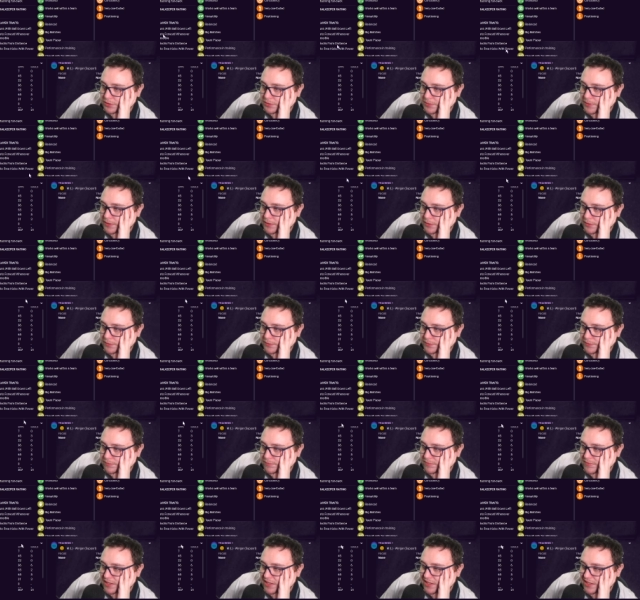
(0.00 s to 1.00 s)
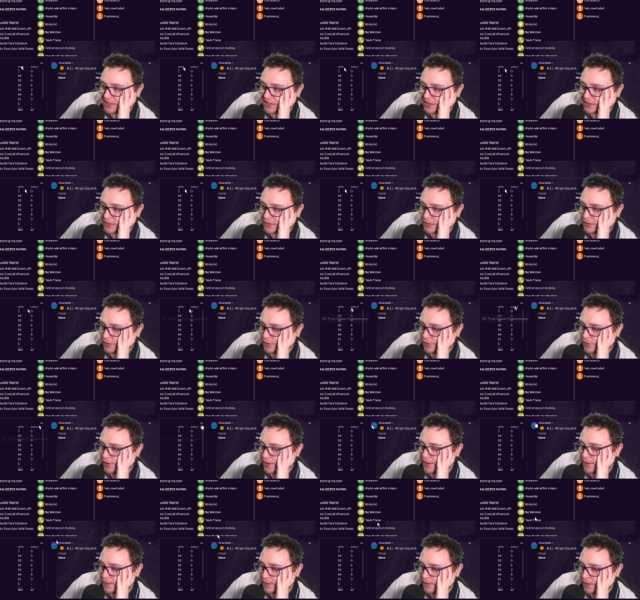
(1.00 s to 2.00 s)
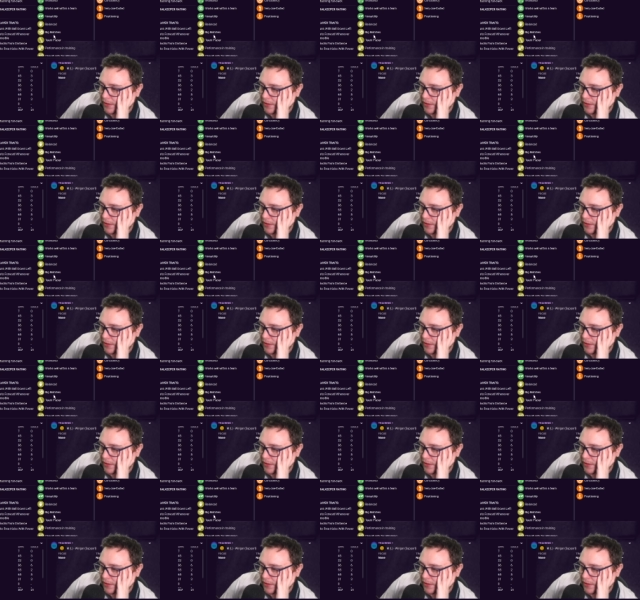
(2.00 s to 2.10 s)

12. Nah, not great.